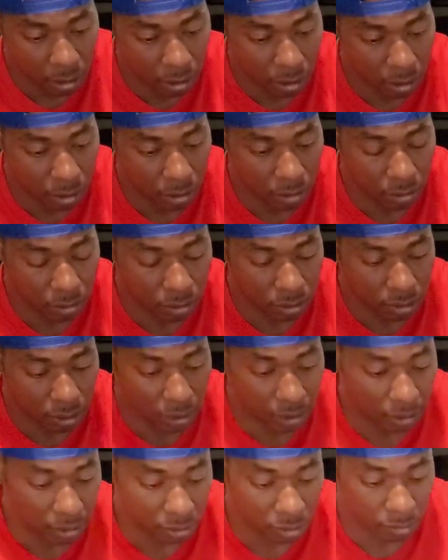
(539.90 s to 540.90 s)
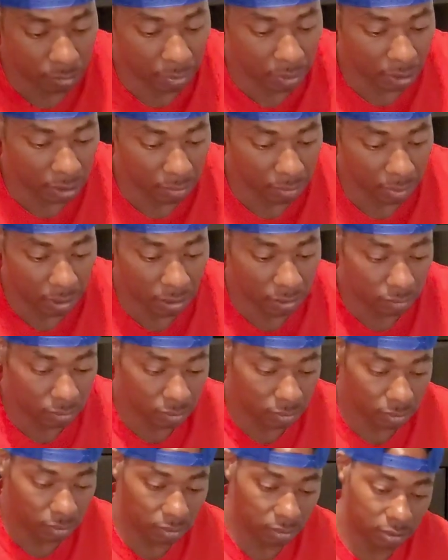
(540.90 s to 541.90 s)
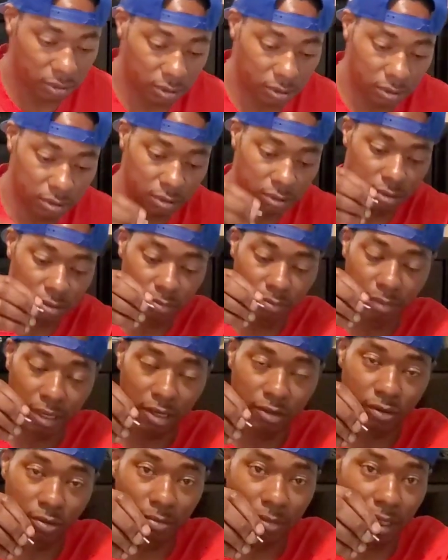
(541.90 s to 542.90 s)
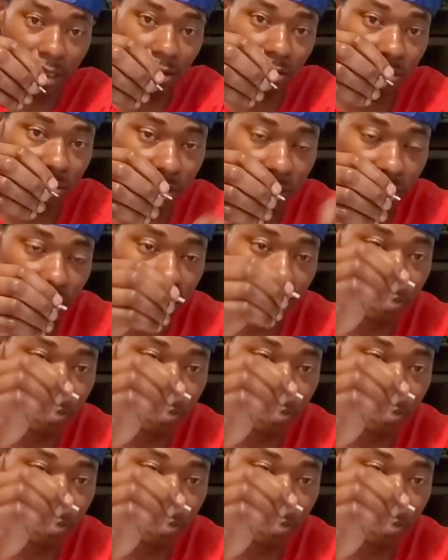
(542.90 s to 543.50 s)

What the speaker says: And you're gonna take out your body mounts, battery mounts,